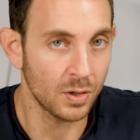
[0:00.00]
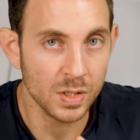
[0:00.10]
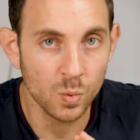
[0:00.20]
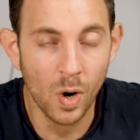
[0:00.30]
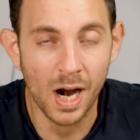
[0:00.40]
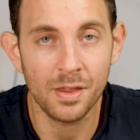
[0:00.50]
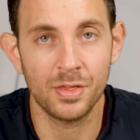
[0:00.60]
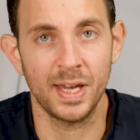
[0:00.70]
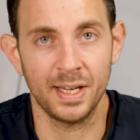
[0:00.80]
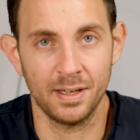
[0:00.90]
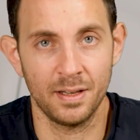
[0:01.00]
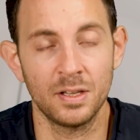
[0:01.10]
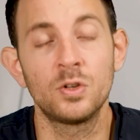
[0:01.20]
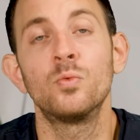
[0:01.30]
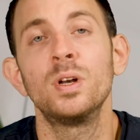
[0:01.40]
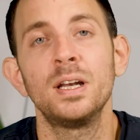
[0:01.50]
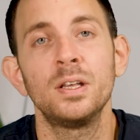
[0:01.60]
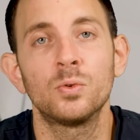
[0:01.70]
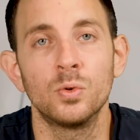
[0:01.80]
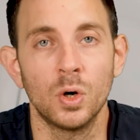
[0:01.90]
there is one thing that you really
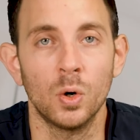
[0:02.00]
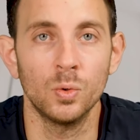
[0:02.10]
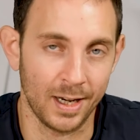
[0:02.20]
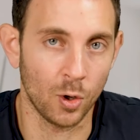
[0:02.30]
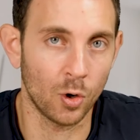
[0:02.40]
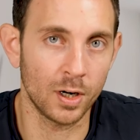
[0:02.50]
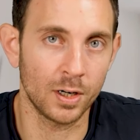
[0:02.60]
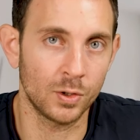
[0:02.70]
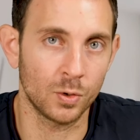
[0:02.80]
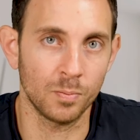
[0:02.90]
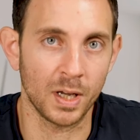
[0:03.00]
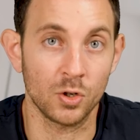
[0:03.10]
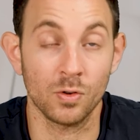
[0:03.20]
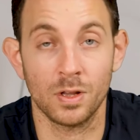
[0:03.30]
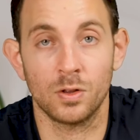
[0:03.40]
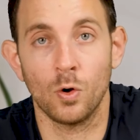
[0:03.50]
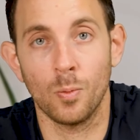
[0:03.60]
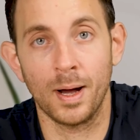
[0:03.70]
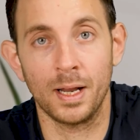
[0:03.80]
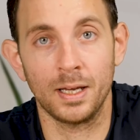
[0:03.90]
need to know in order to make sure that
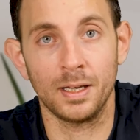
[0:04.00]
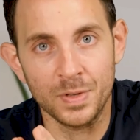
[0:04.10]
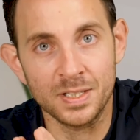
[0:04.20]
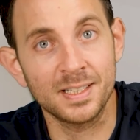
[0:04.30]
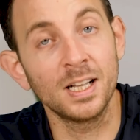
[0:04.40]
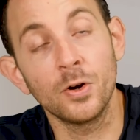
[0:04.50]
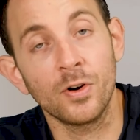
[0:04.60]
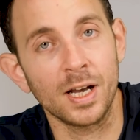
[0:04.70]
nobody steal your